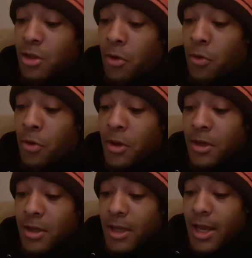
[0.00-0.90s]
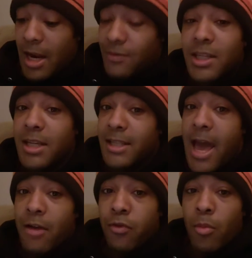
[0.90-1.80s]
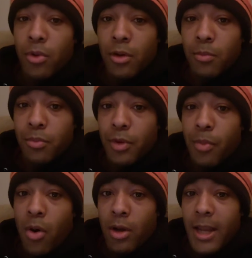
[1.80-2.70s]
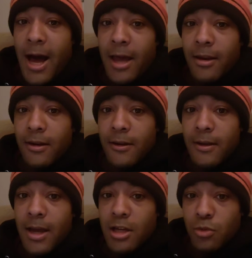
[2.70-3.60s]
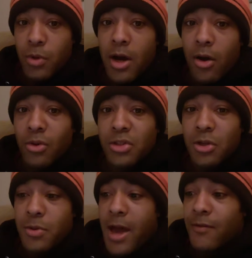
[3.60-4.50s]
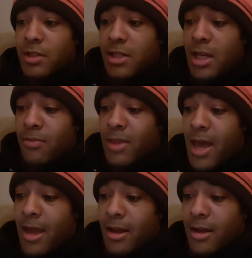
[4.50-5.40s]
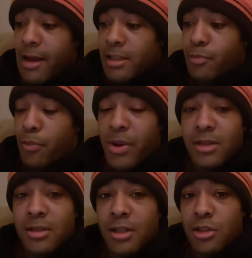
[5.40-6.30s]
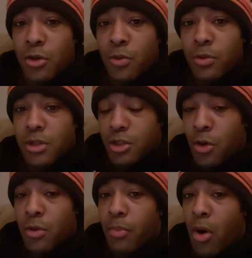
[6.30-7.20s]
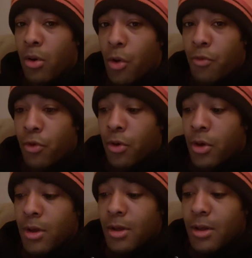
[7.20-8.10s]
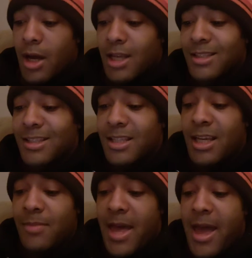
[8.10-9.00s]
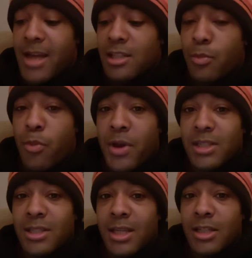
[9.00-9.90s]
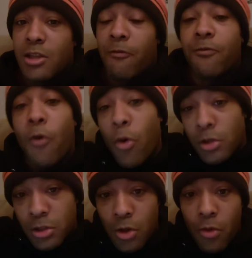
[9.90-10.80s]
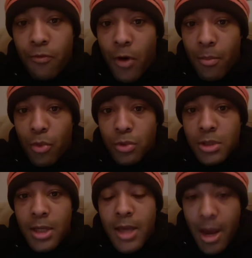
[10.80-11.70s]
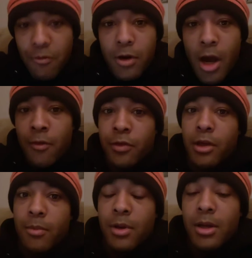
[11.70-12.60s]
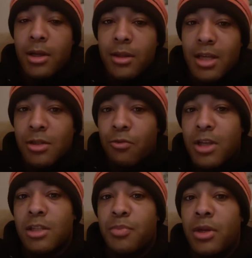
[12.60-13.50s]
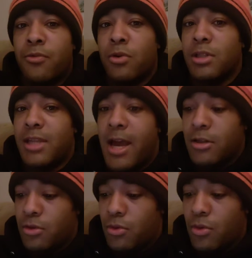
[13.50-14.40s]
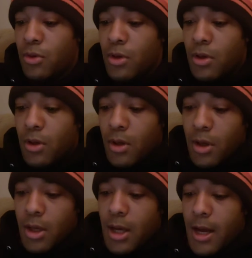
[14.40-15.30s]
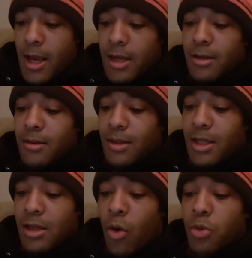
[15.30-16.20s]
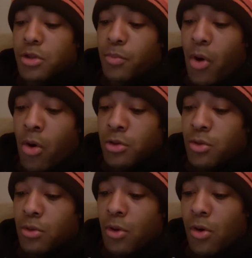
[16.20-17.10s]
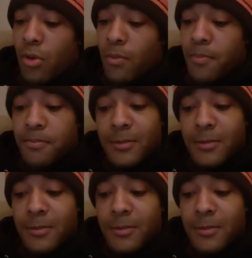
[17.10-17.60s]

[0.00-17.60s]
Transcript: So, and I've seen that fumble the ball a lot as well. So you have a team that has a propensity to turn the ball over against a team that has the propensity to force fumbles and recover them. That's a recipe for disaster. And he holds the ball too long.